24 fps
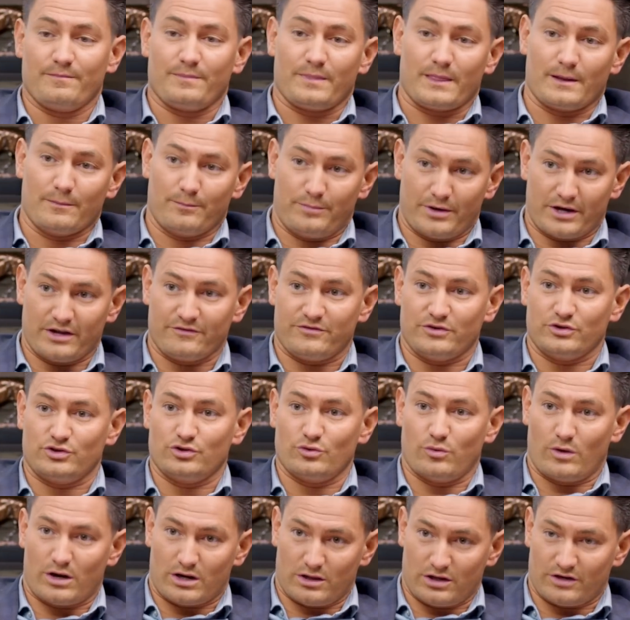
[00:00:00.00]
But if you do
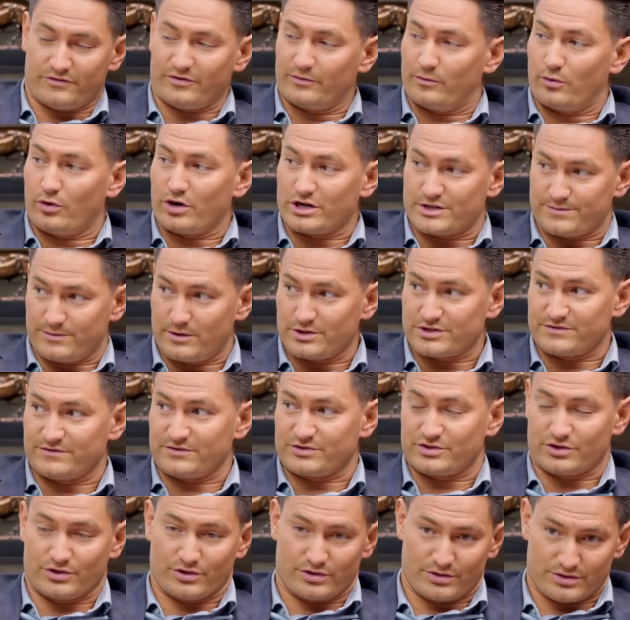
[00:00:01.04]
want to look for more explosive
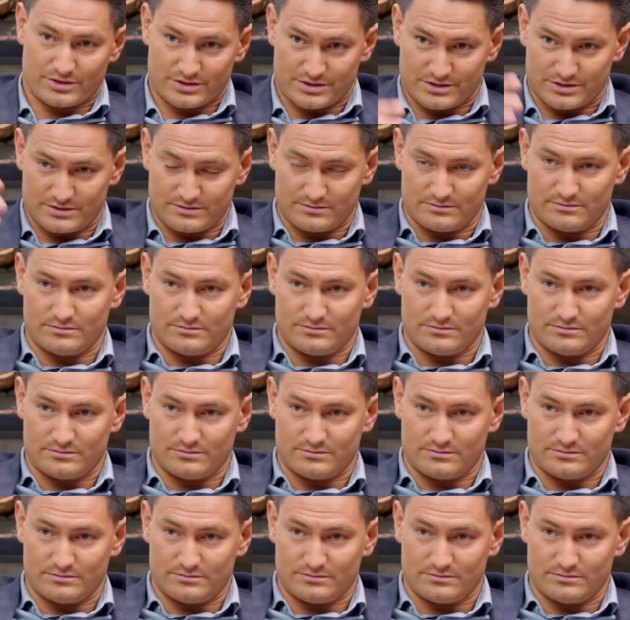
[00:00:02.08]
returns,